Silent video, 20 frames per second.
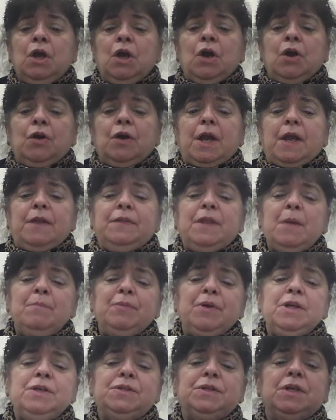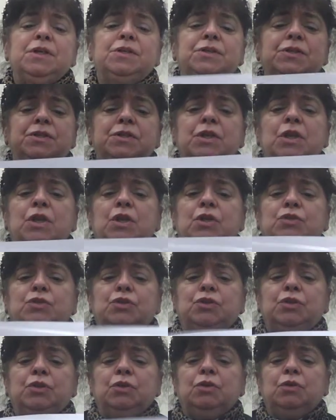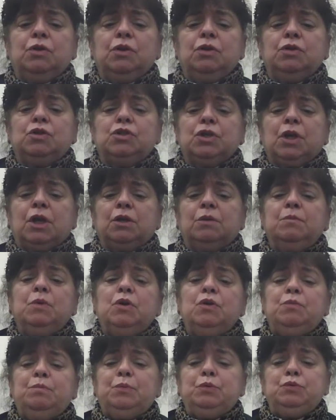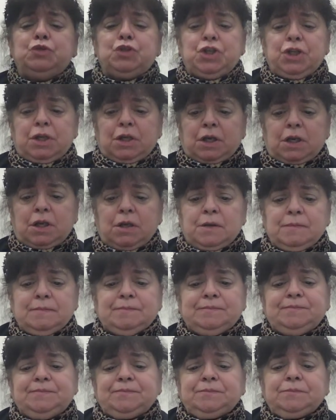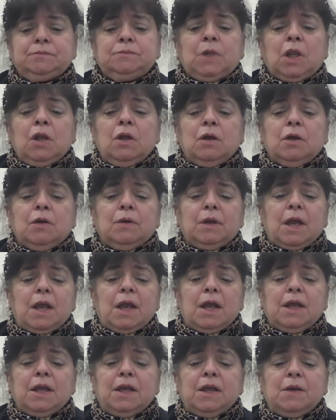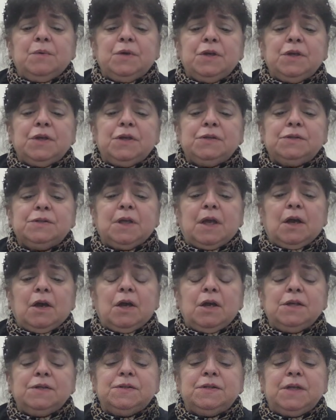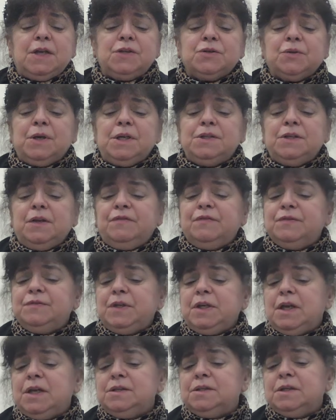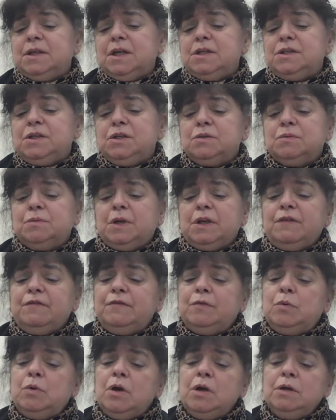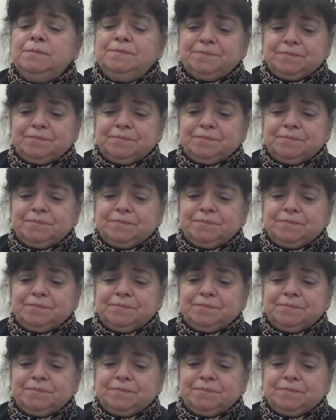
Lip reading: All right, and that brings us to Giacomo Puccini. Okay, his dates are 1858 to 1924.